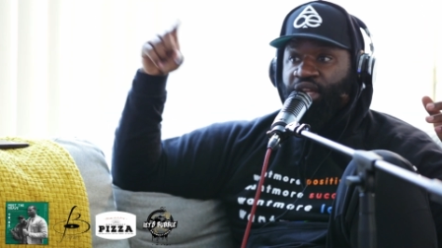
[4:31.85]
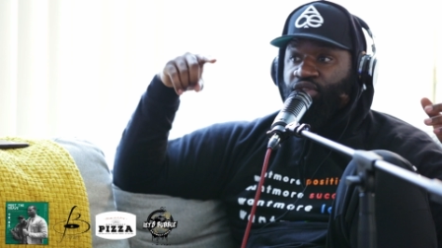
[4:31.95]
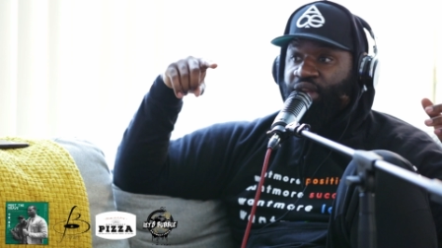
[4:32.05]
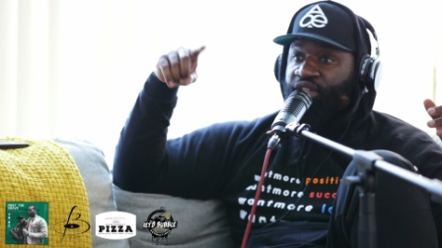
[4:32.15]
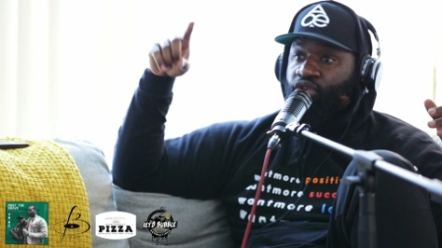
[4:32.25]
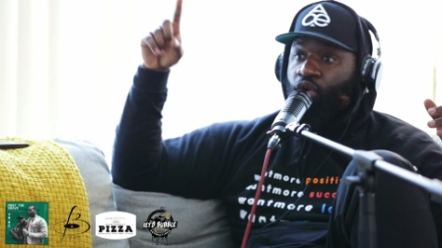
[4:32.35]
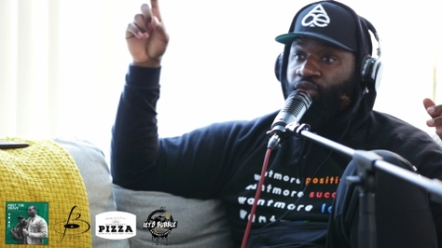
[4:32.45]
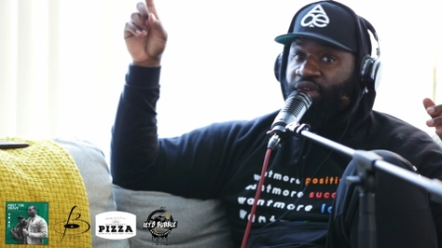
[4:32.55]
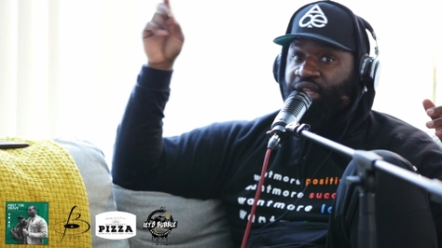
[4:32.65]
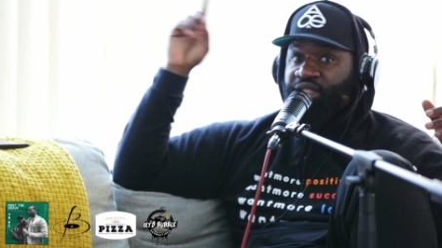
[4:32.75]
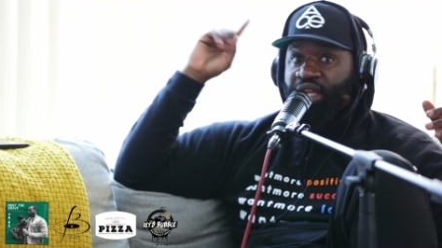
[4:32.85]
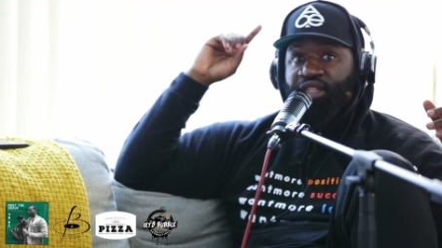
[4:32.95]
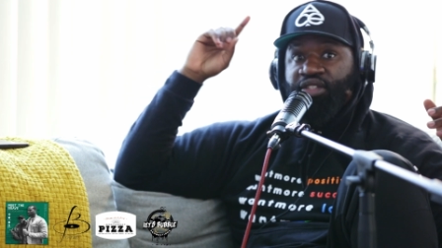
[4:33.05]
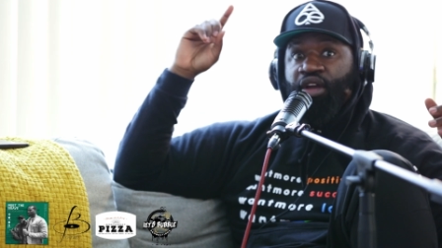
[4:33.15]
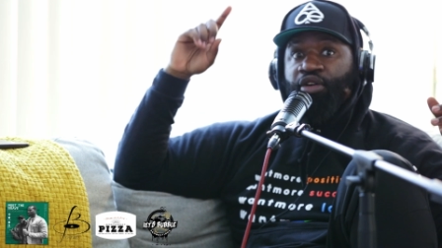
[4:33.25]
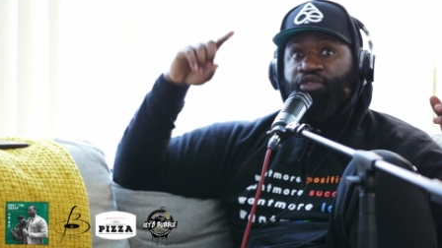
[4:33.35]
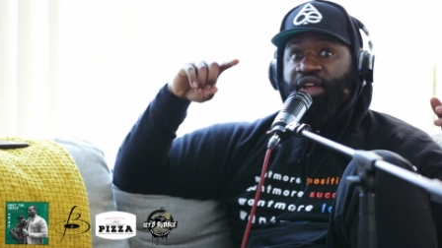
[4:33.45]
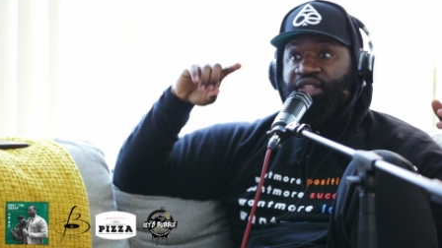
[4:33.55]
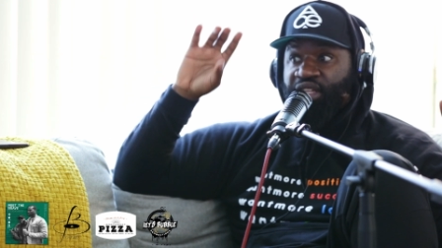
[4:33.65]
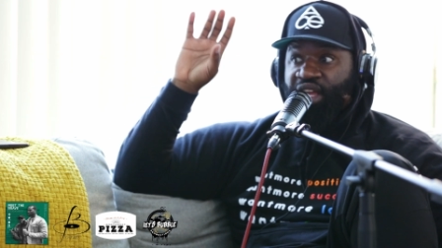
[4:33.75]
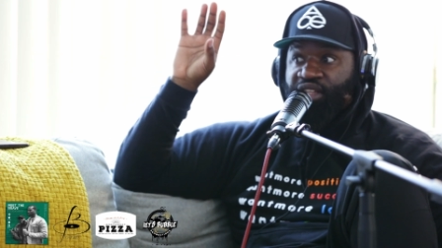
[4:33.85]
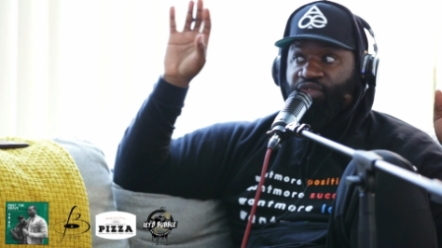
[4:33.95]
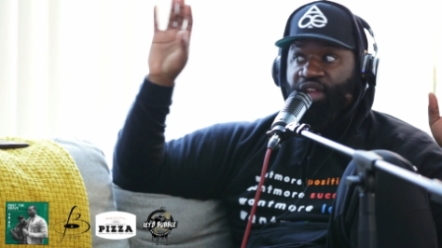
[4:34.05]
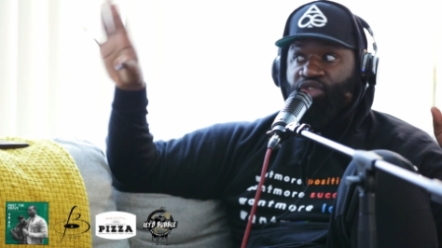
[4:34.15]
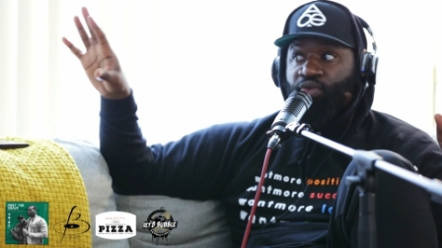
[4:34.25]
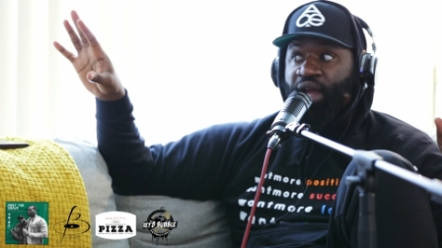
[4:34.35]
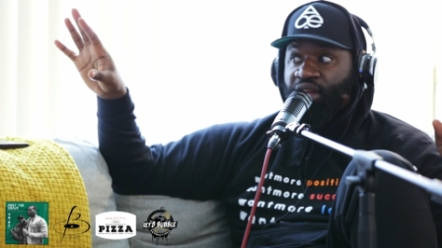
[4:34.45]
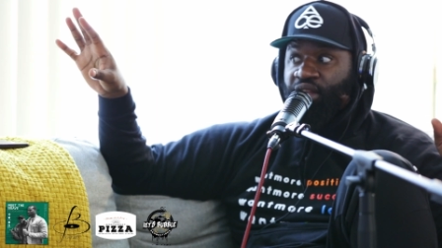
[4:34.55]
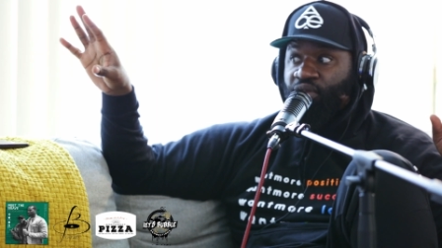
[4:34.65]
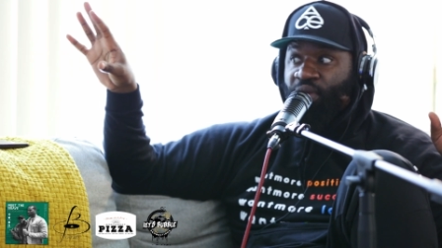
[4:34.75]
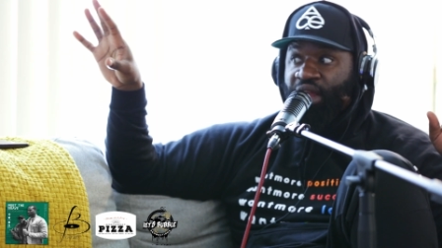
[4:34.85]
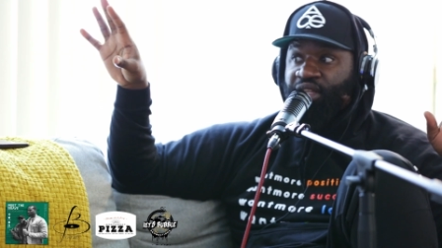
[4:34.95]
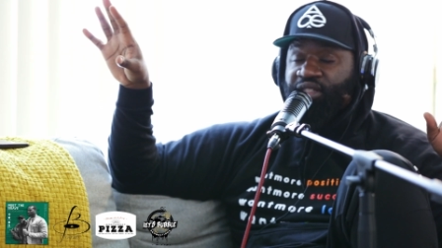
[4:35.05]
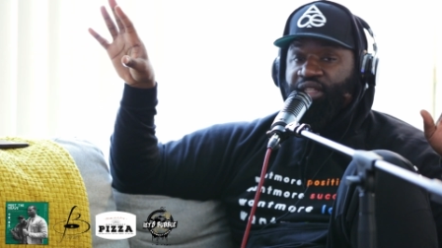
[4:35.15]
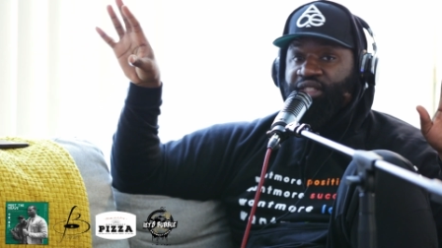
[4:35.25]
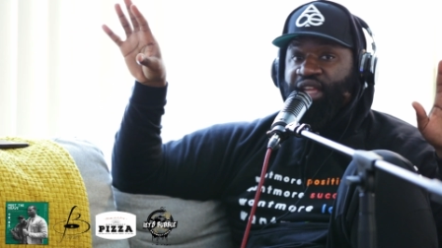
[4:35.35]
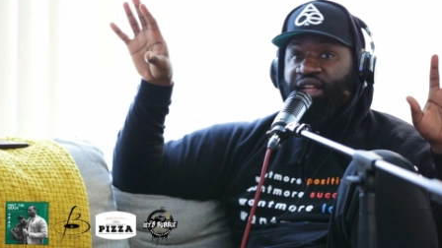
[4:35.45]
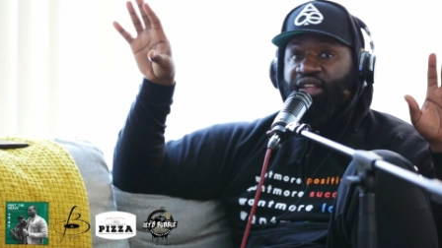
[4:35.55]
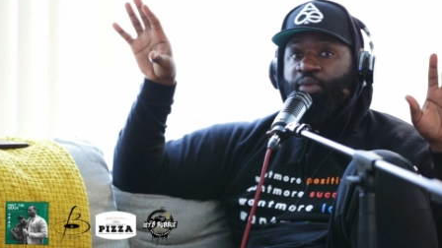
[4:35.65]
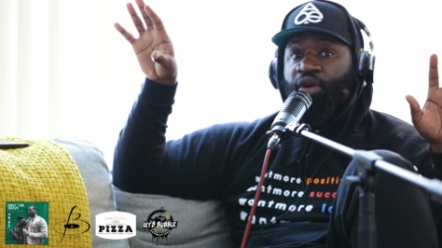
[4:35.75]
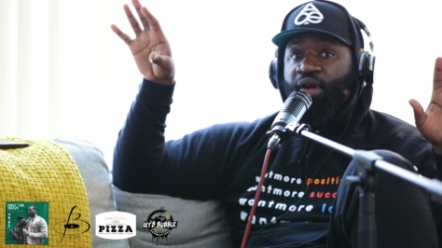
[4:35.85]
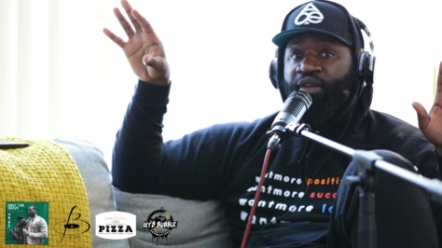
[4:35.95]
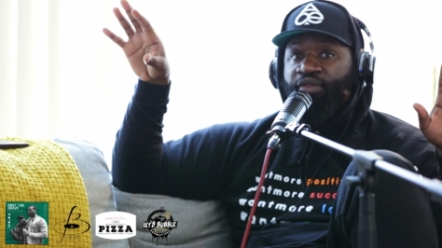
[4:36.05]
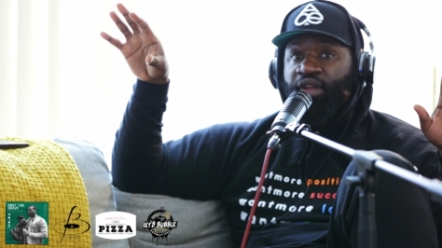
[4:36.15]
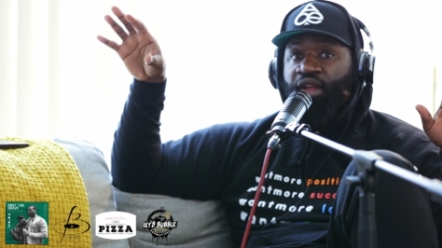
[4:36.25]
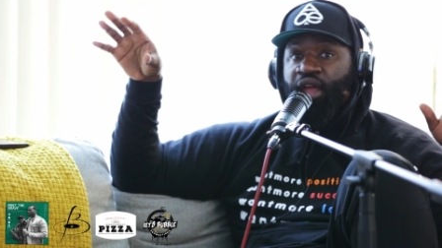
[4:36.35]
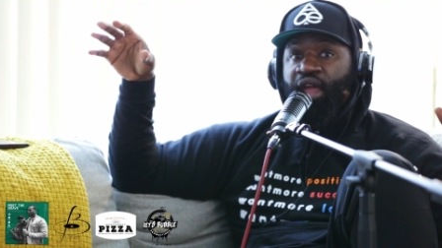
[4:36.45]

Kendrick has old fans, he has young fans, and he has fans right in his exact demographic.